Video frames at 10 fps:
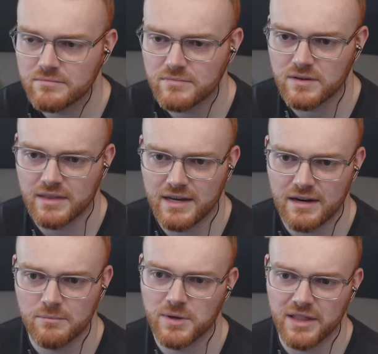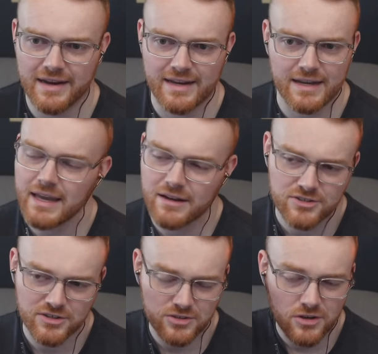And then I, but like I can't
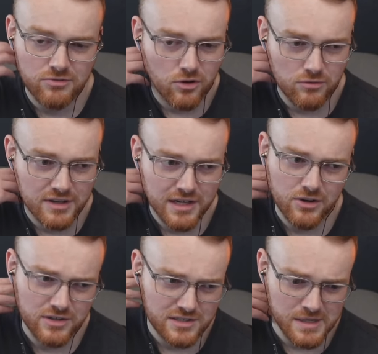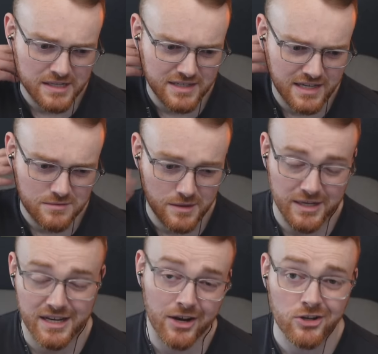turn it into a full video or it doesn't make sense. But I'm
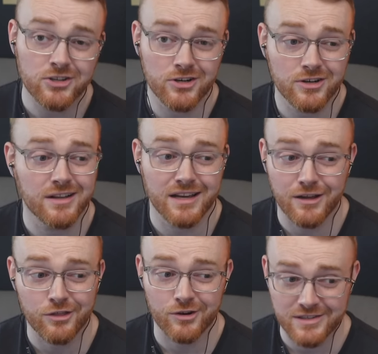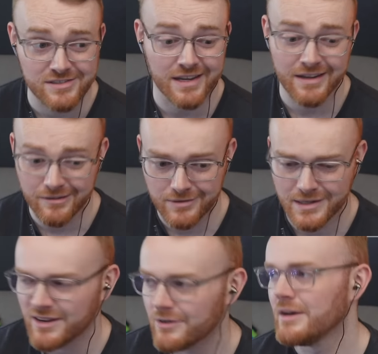like, I could turn it like a thirty second
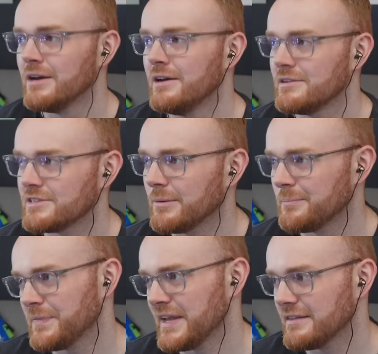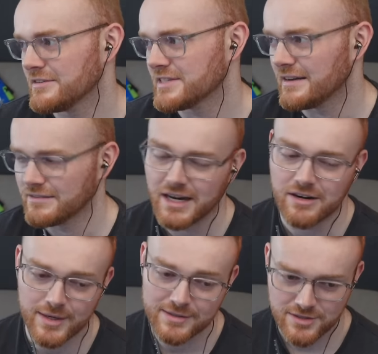video. So yeah, there's that. Not
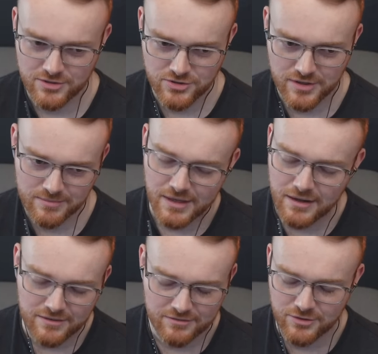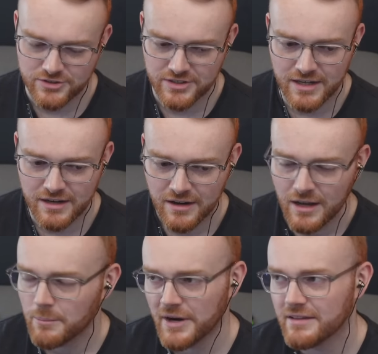a redstone short. No, unfortunately not.
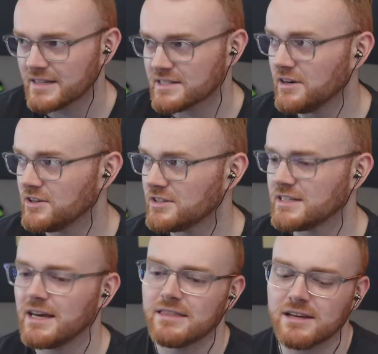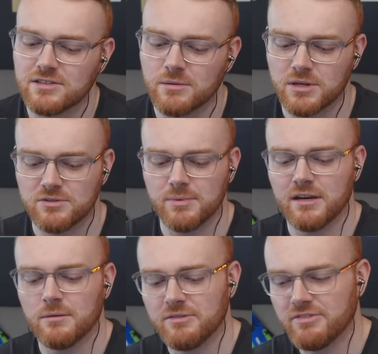But that's going to do it today. Thank you so much for being
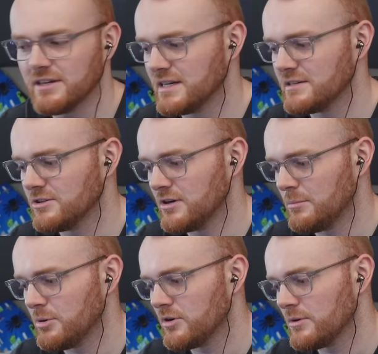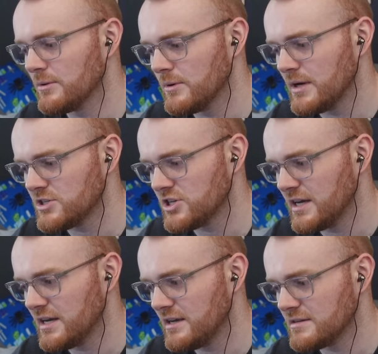here, my friends. I do
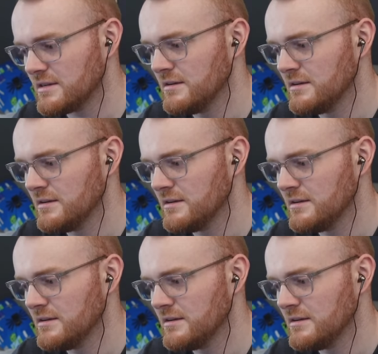appreciate it.